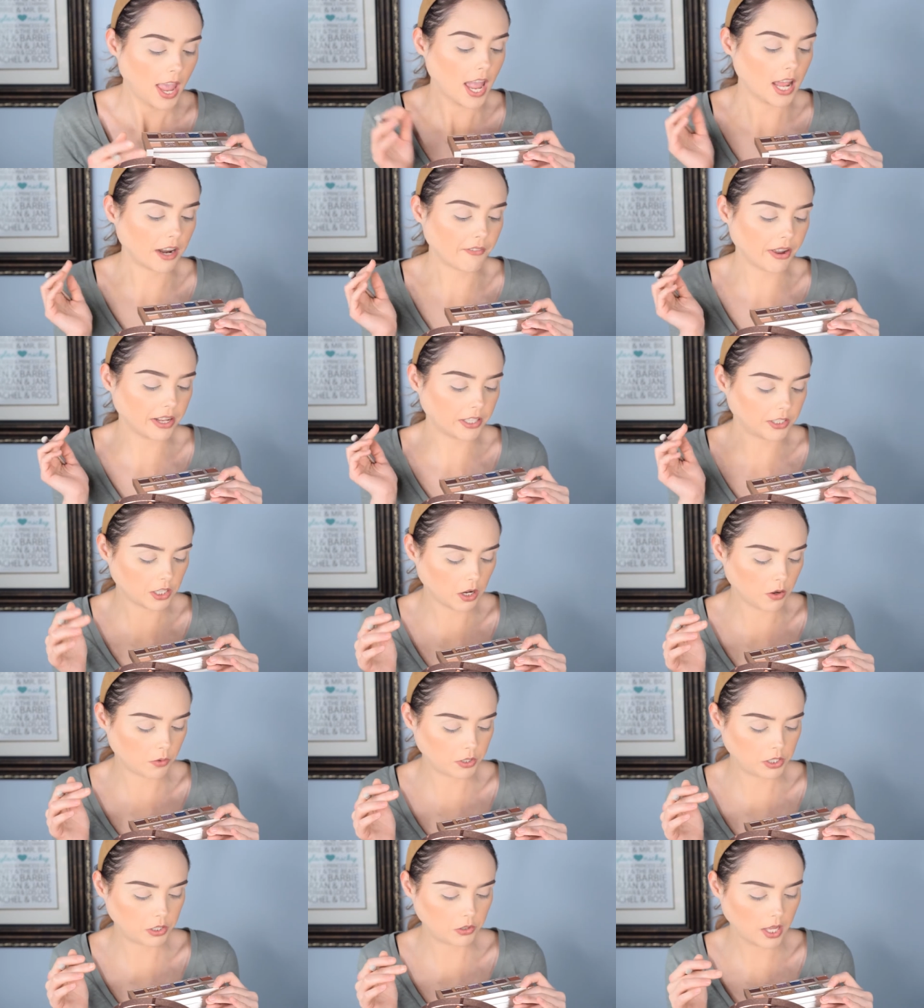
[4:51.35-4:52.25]
And if I
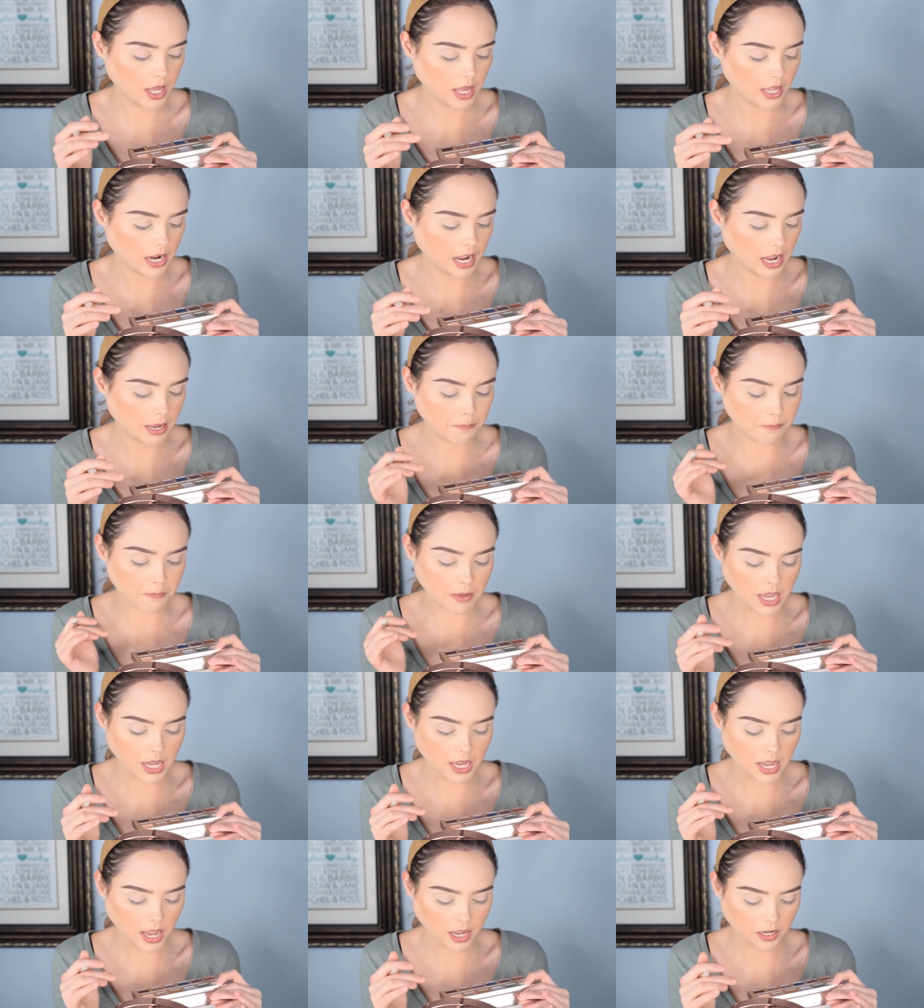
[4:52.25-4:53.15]
don't do that, I
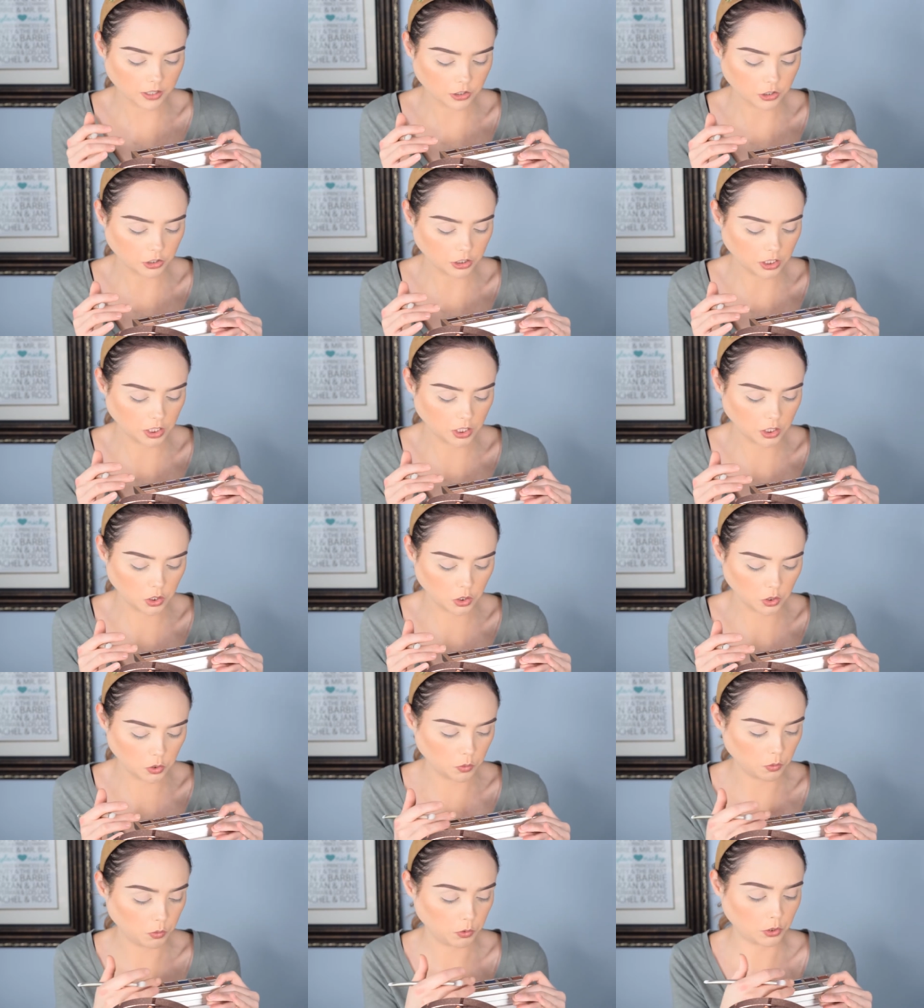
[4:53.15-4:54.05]
may actually
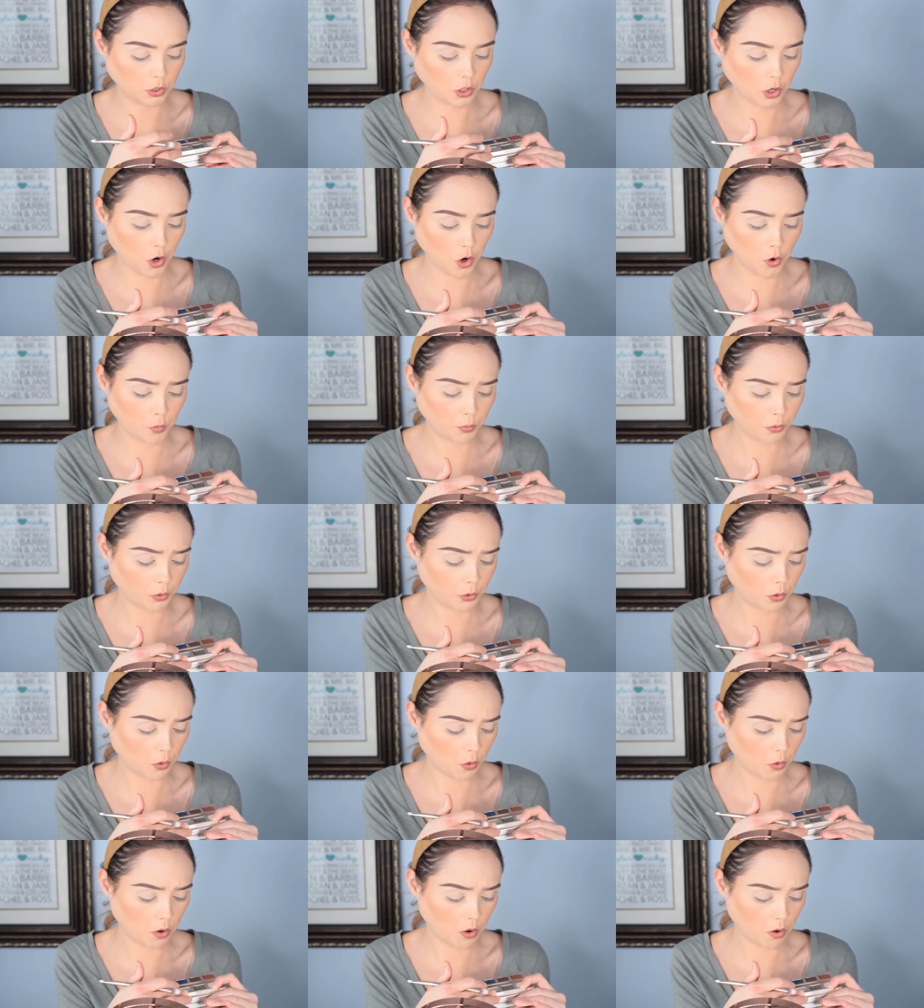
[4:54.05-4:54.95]
use
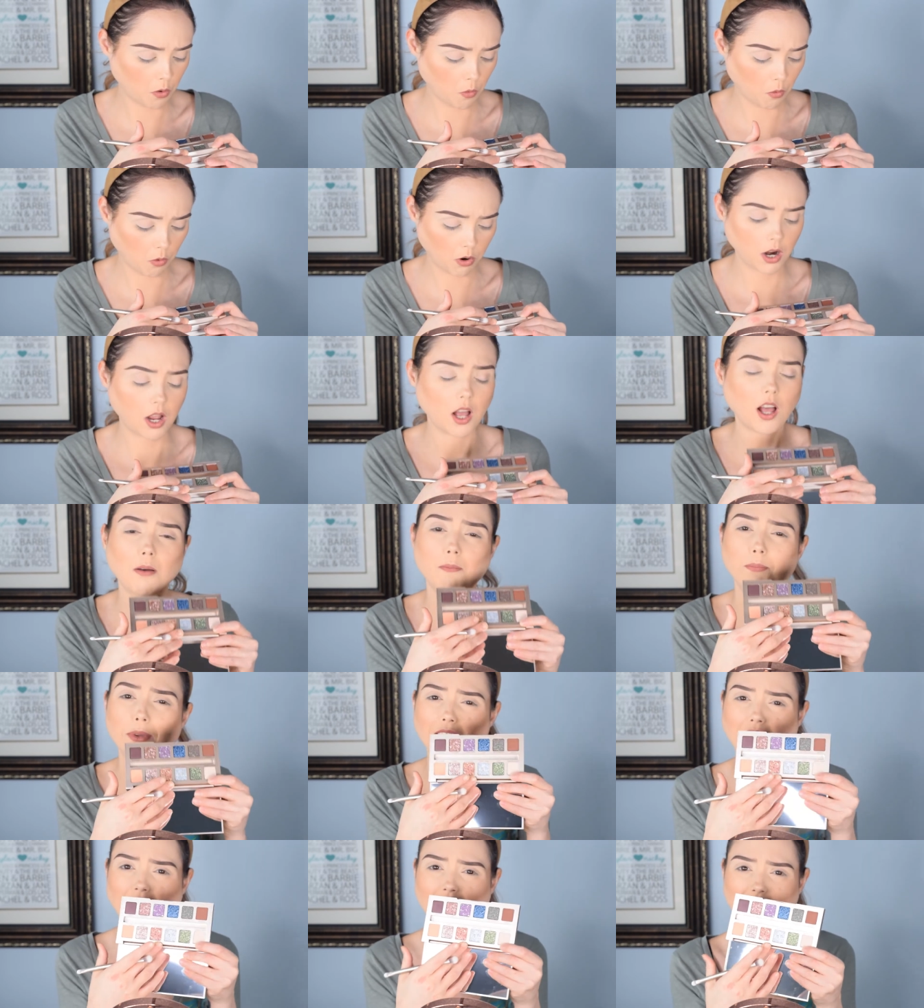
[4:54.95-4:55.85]
Opal Aura
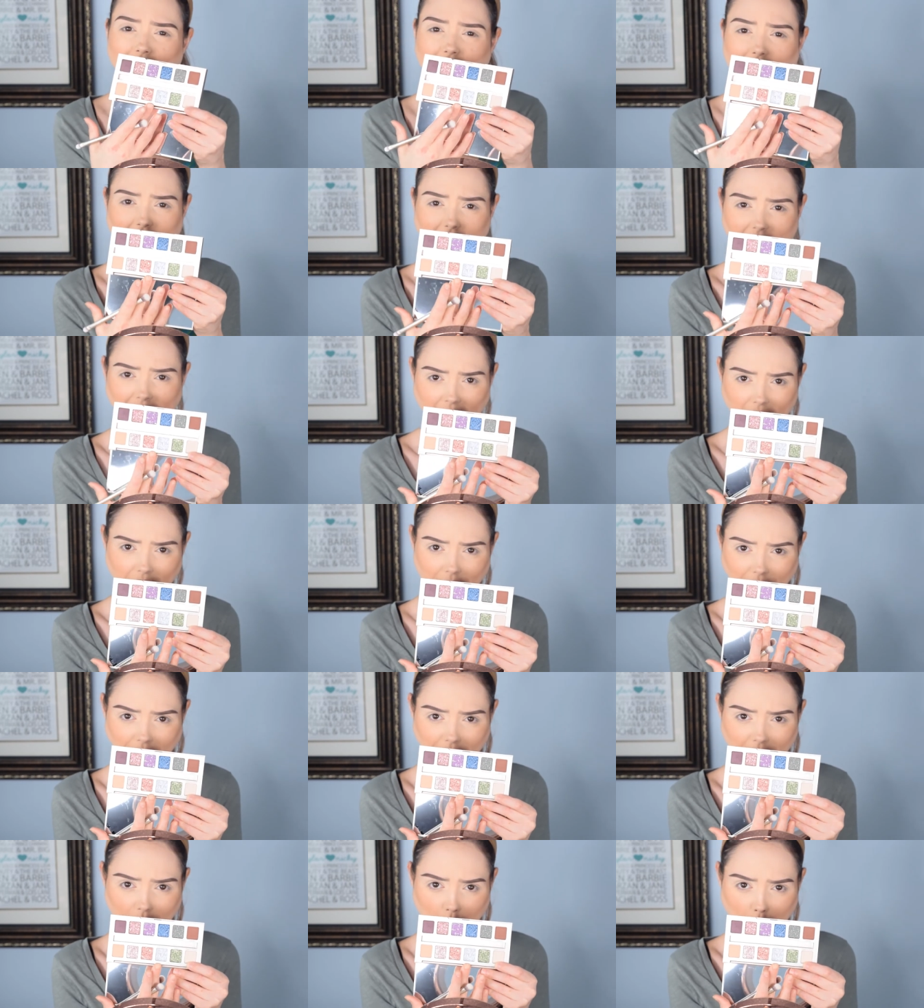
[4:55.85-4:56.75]
because it's kind of
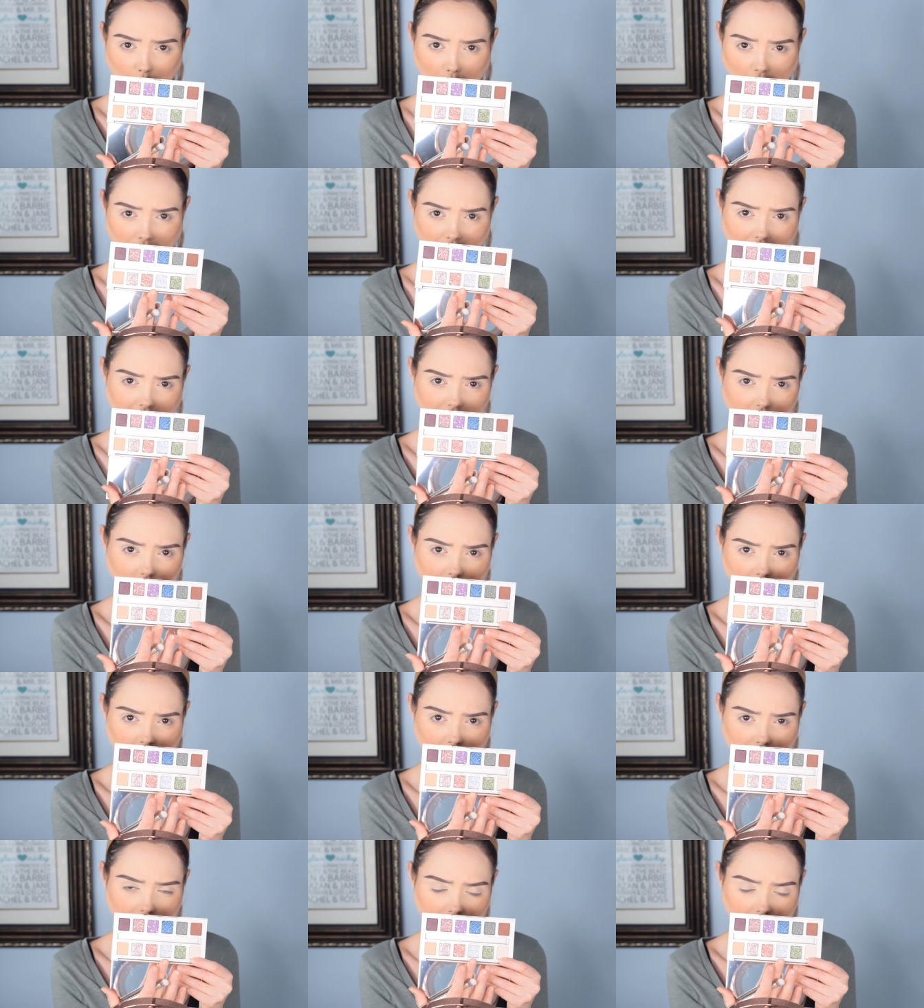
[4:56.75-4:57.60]
like the whitest shade.